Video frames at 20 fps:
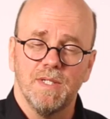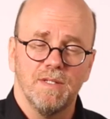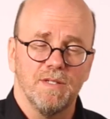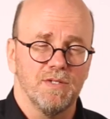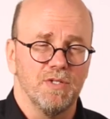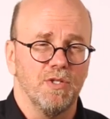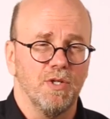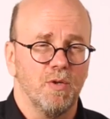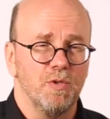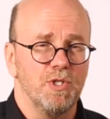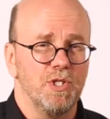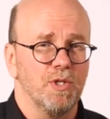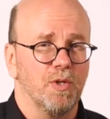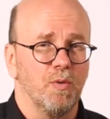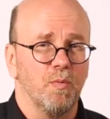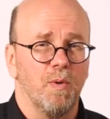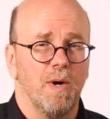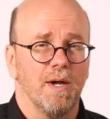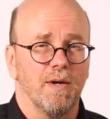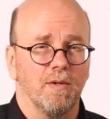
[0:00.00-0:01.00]
There's no
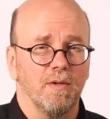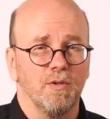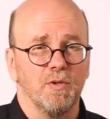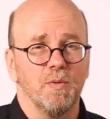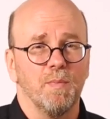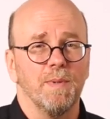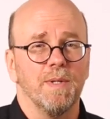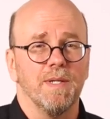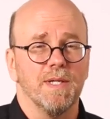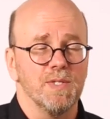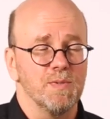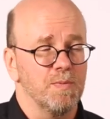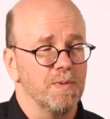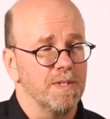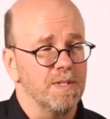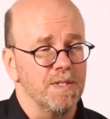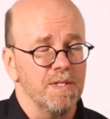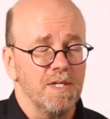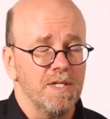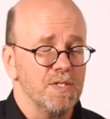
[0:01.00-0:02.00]
chilled water loop in this
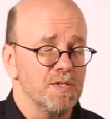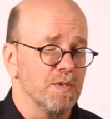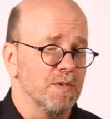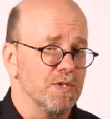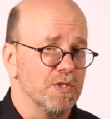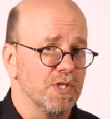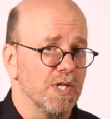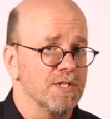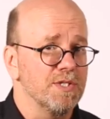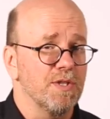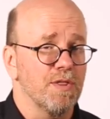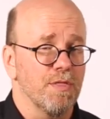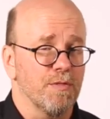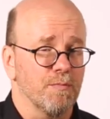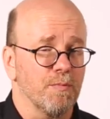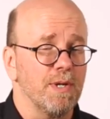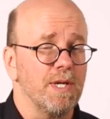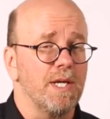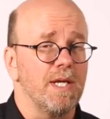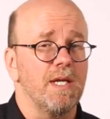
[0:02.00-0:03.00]
one, so it's just
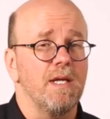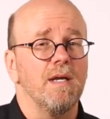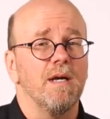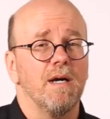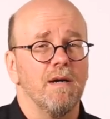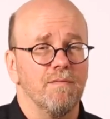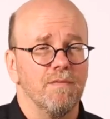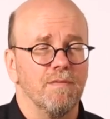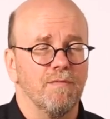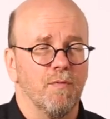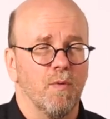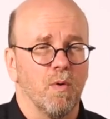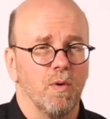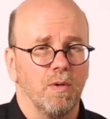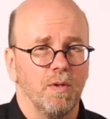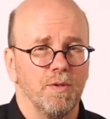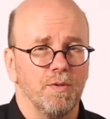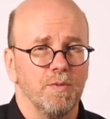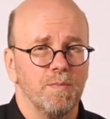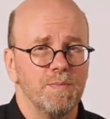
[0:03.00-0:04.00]
3 of the
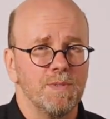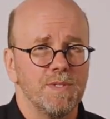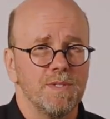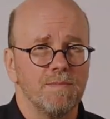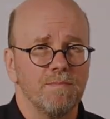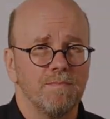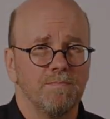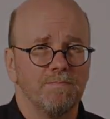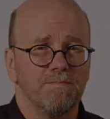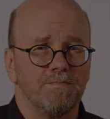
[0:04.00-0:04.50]
4 loops.